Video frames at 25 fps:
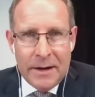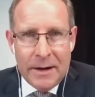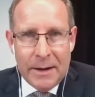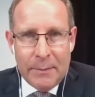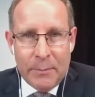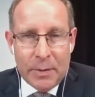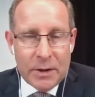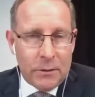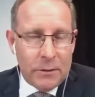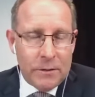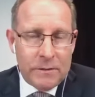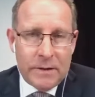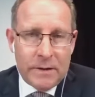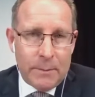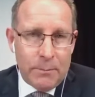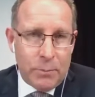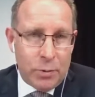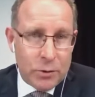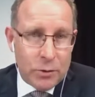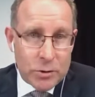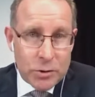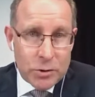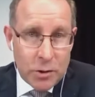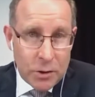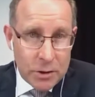because that
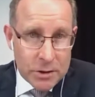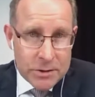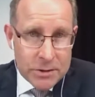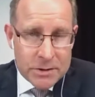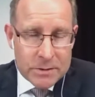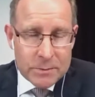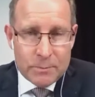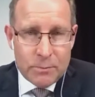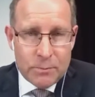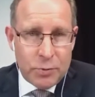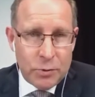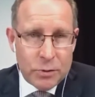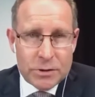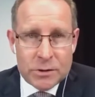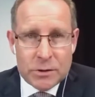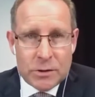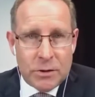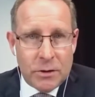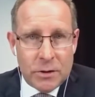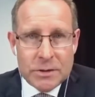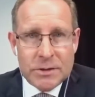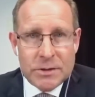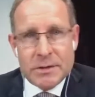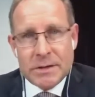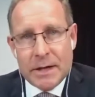puts
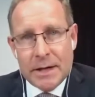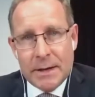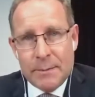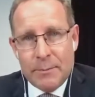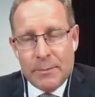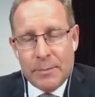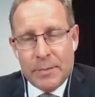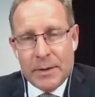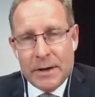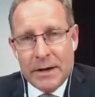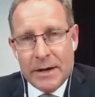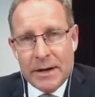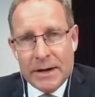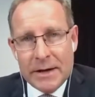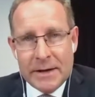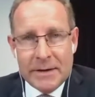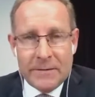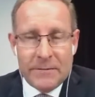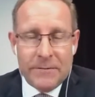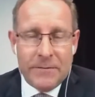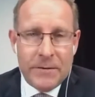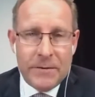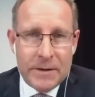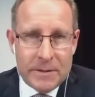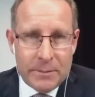costs up. It
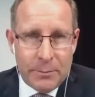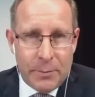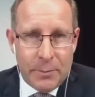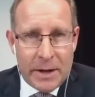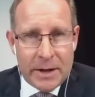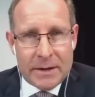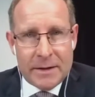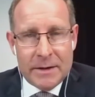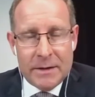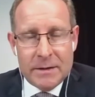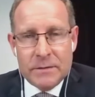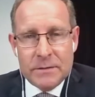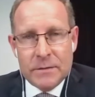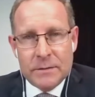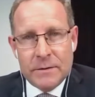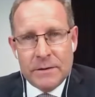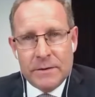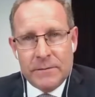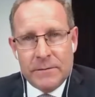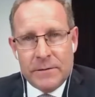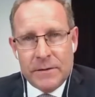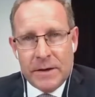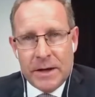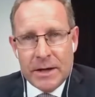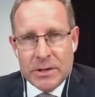feeds back into
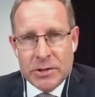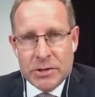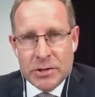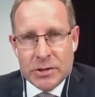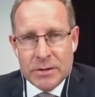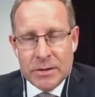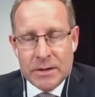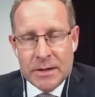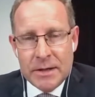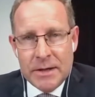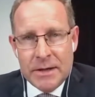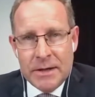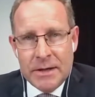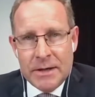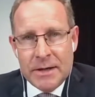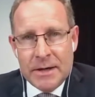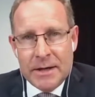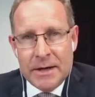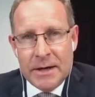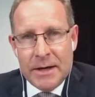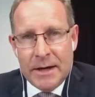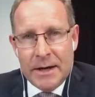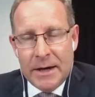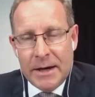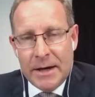inflation.
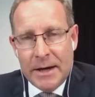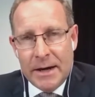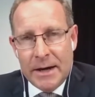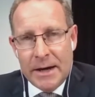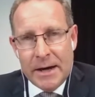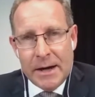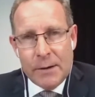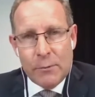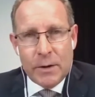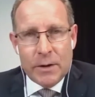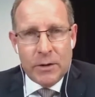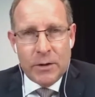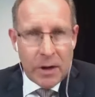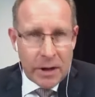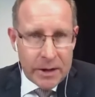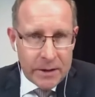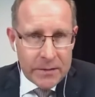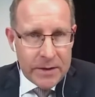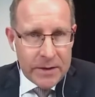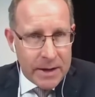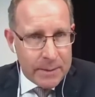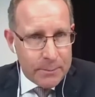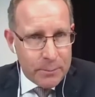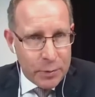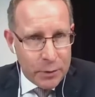We're not at
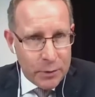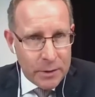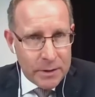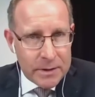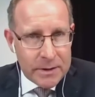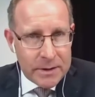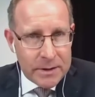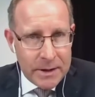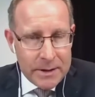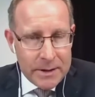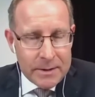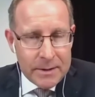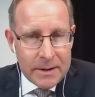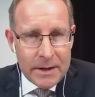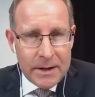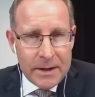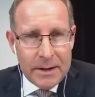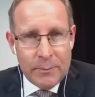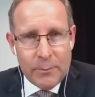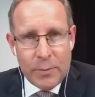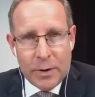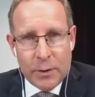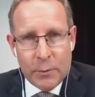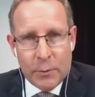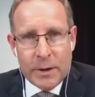that point yet,
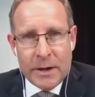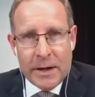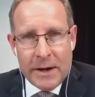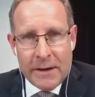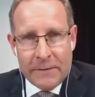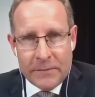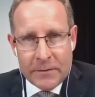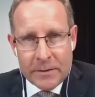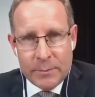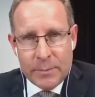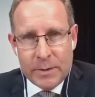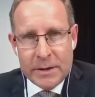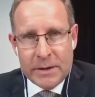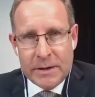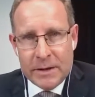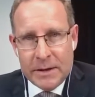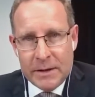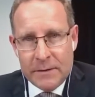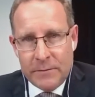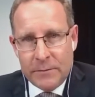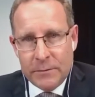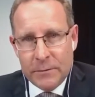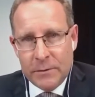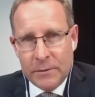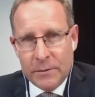but we have to be
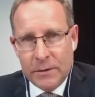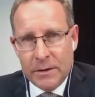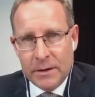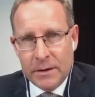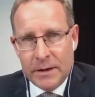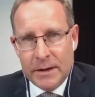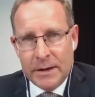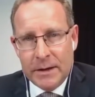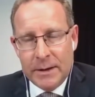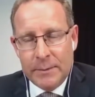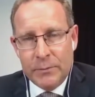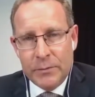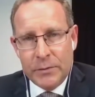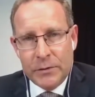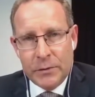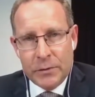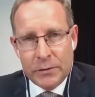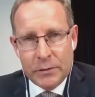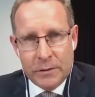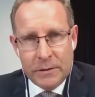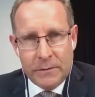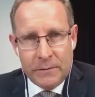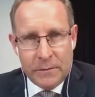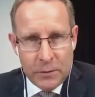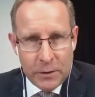careful
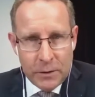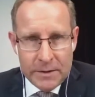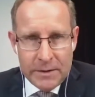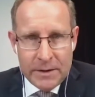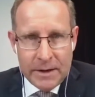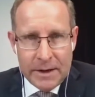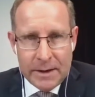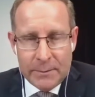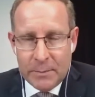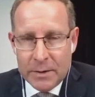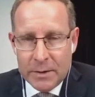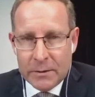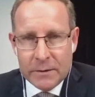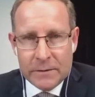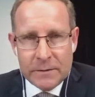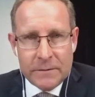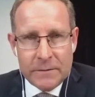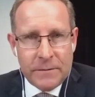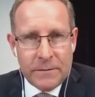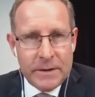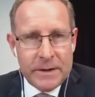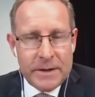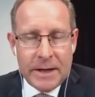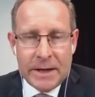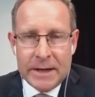to avoid that, because
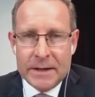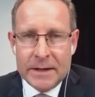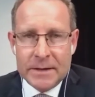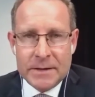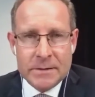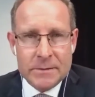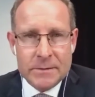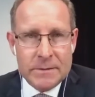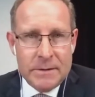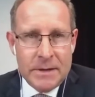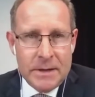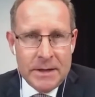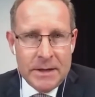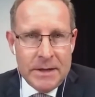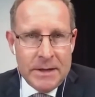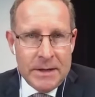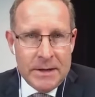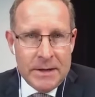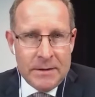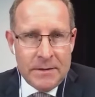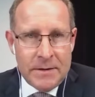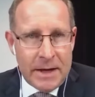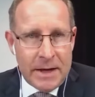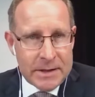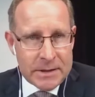if we get into
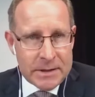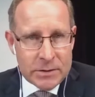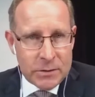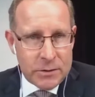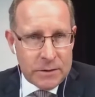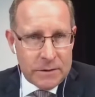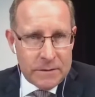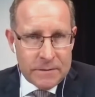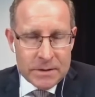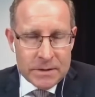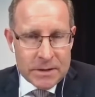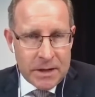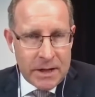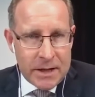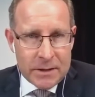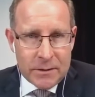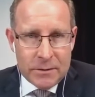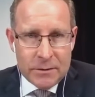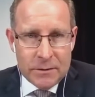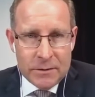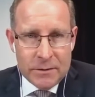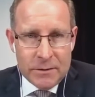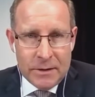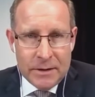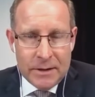that sort of
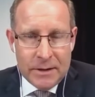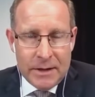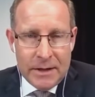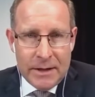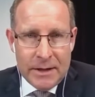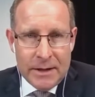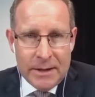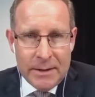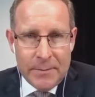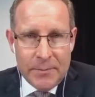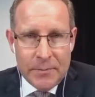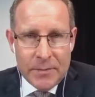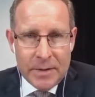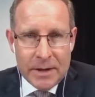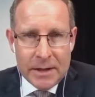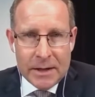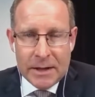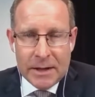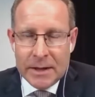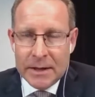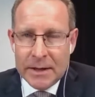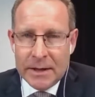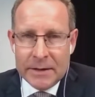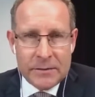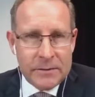cycle, and
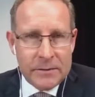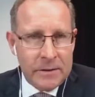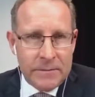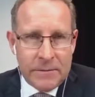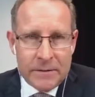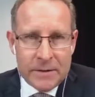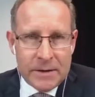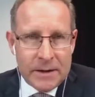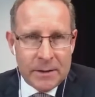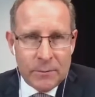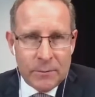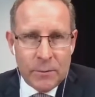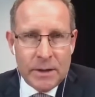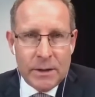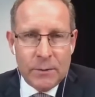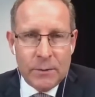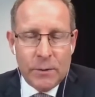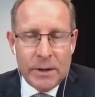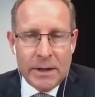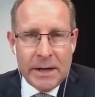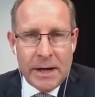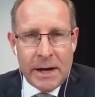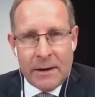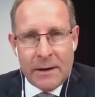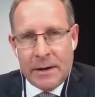let's not forget,
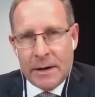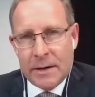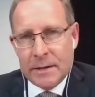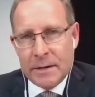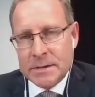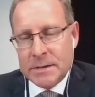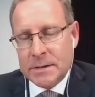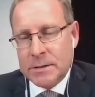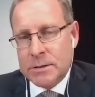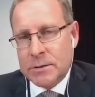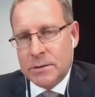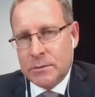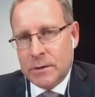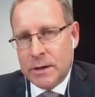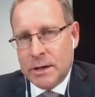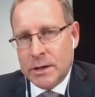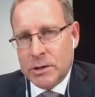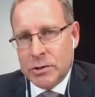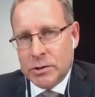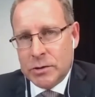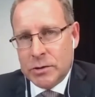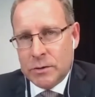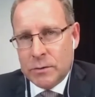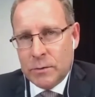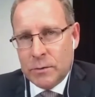we are at a
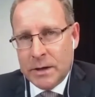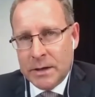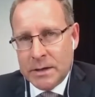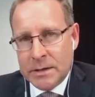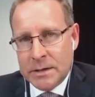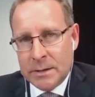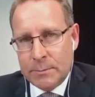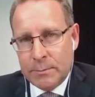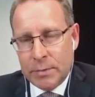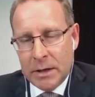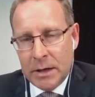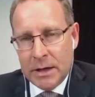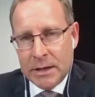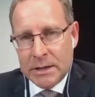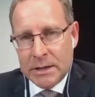situation where supply